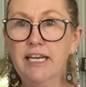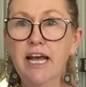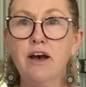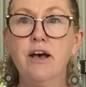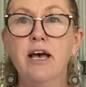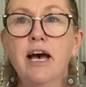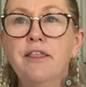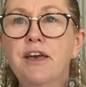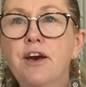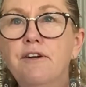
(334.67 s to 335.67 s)
Now, I
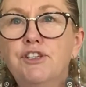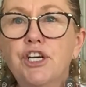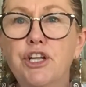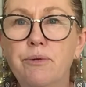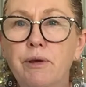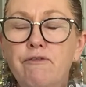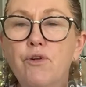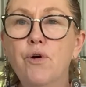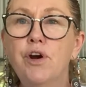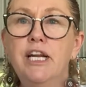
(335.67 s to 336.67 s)
think I've shown you
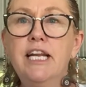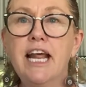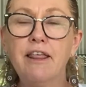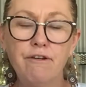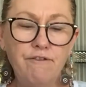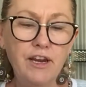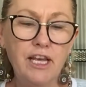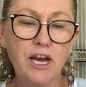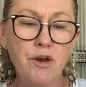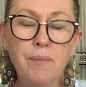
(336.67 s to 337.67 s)
before on another
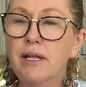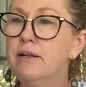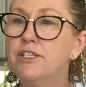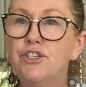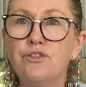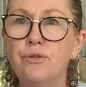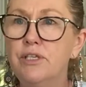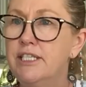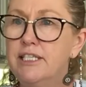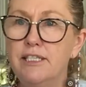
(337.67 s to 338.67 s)
video, but
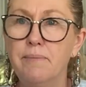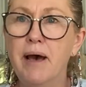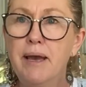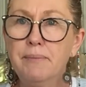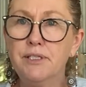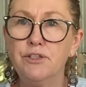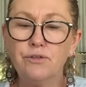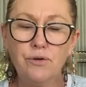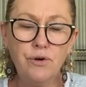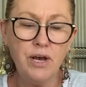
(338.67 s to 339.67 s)
straws, this is a paper
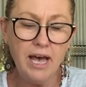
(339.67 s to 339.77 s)
straw,